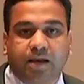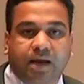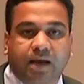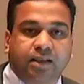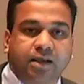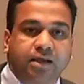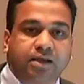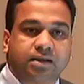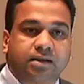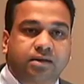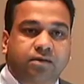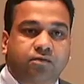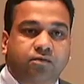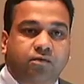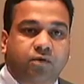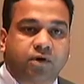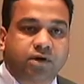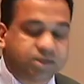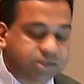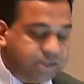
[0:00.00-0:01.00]
think
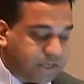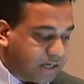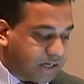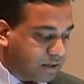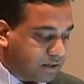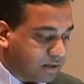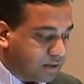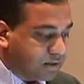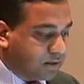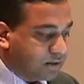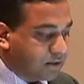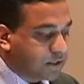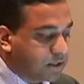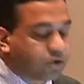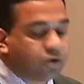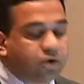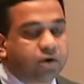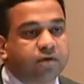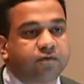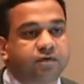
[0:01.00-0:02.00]
what is at the
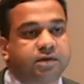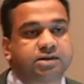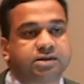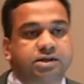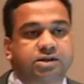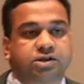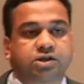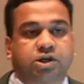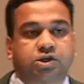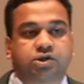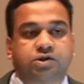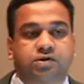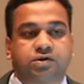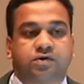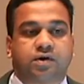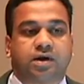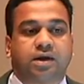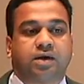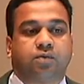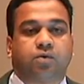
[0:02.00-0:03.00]
core of this discussion is
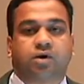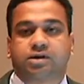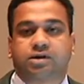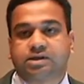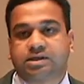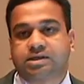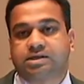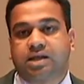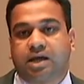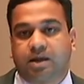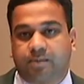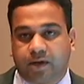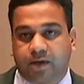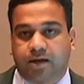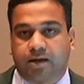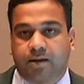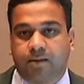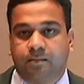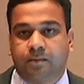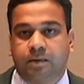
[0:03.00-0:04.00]
really what is Islamic.